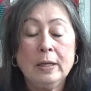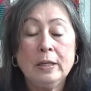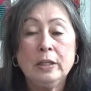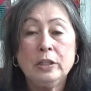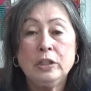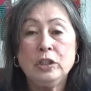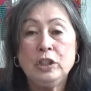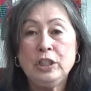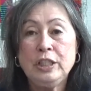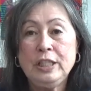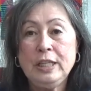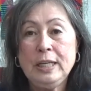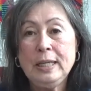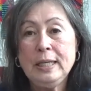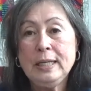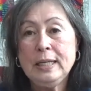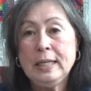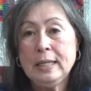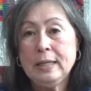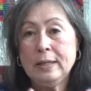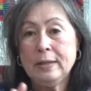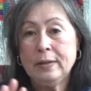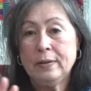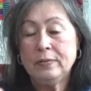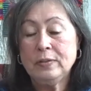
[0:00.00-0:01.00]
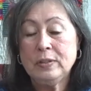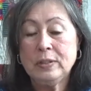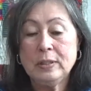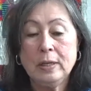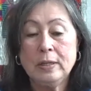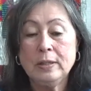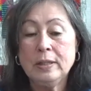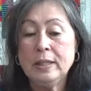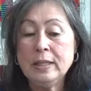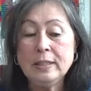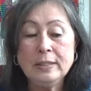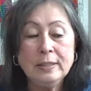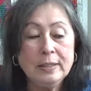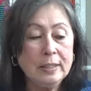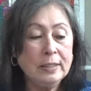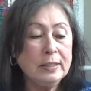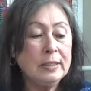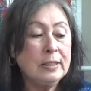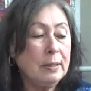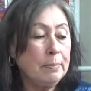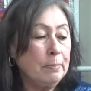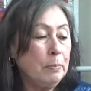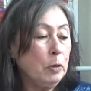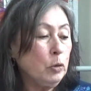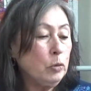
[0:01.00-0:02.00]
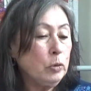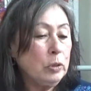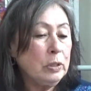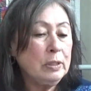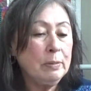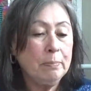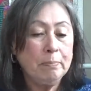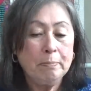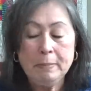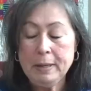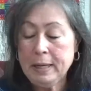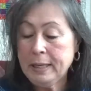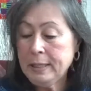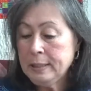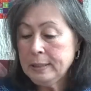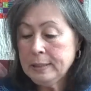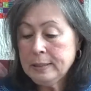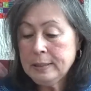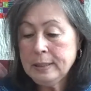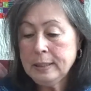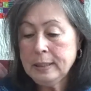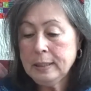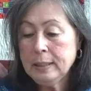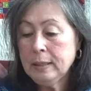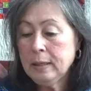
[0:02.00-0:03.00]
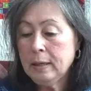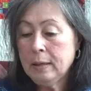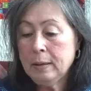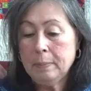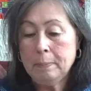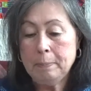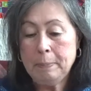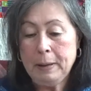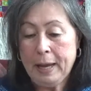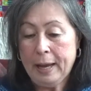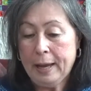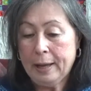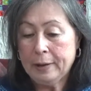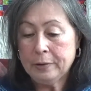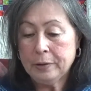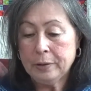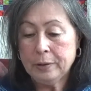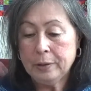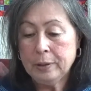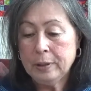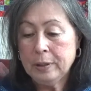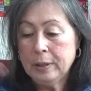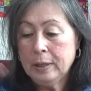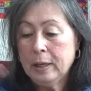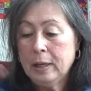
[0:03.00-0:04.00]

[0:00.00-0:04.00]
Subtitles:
she gives, this is the most amazing pattern.